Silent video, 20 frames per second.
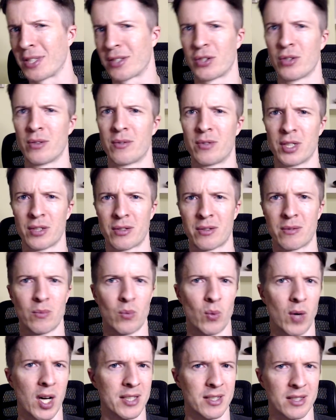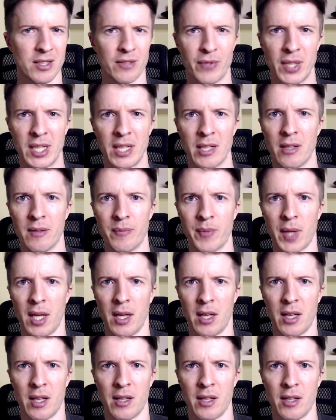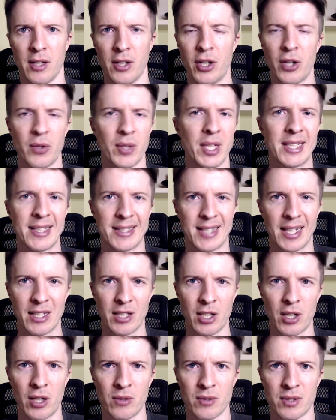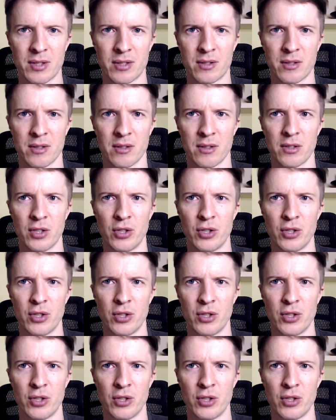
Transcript: to just watch the video. You don't need to take notes.